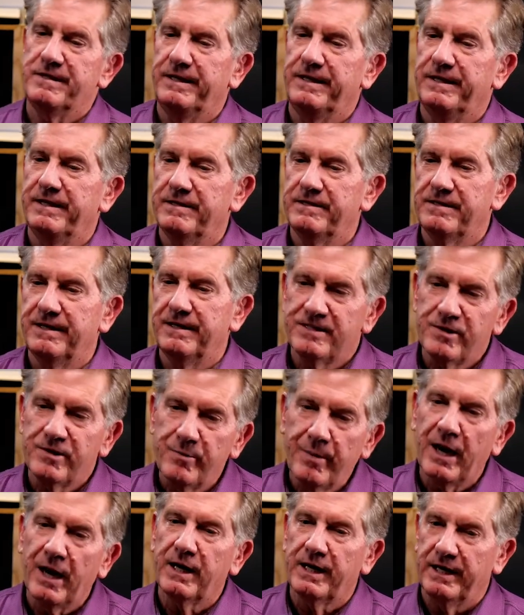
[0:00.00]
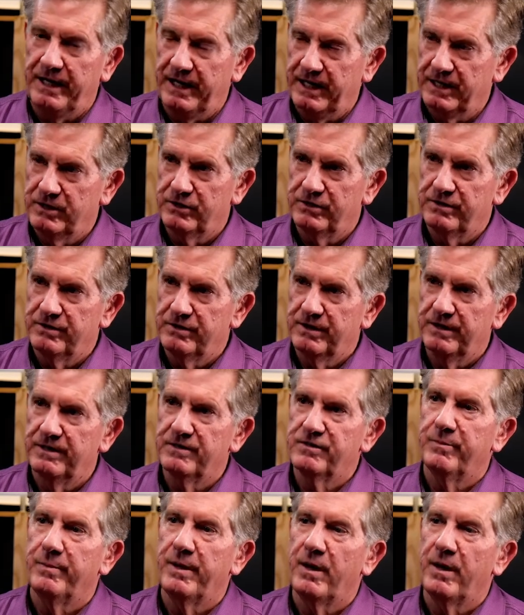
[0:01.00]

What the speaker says: It's about connections. It's about